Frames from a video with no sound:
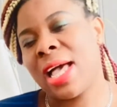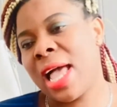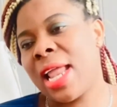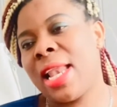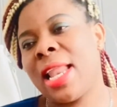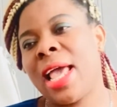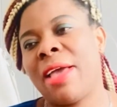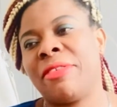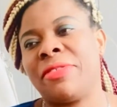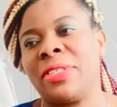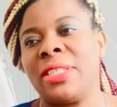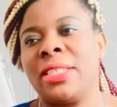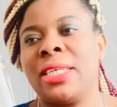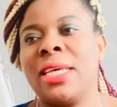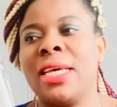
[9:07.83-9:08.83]
I
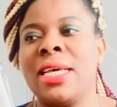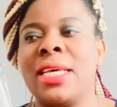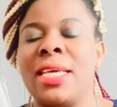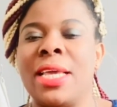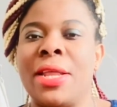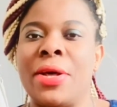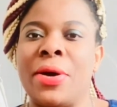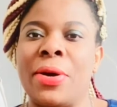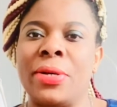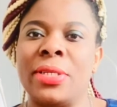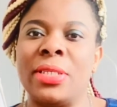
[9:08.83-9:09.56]
left, you know.